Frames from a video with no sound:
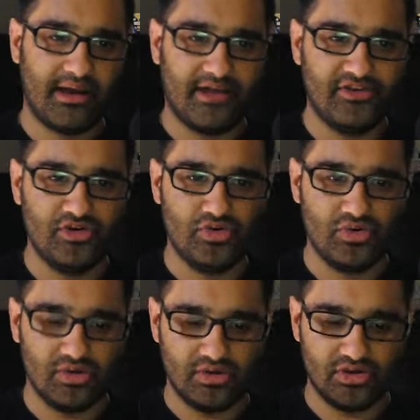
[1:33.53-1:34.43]
and
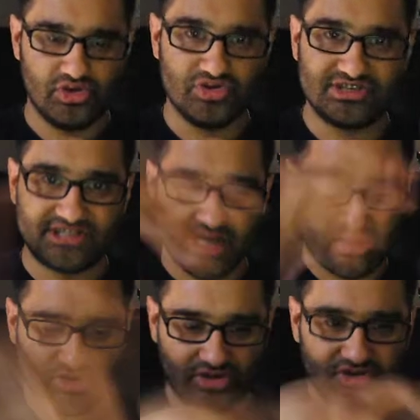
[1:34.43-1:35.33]
you use
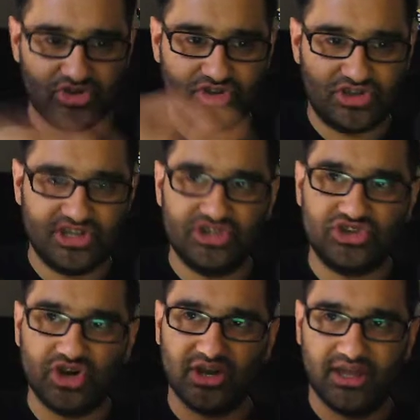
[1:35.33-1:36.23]
that to
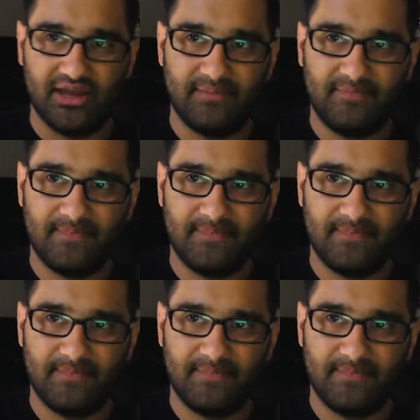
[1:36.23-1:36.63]
de-junk it,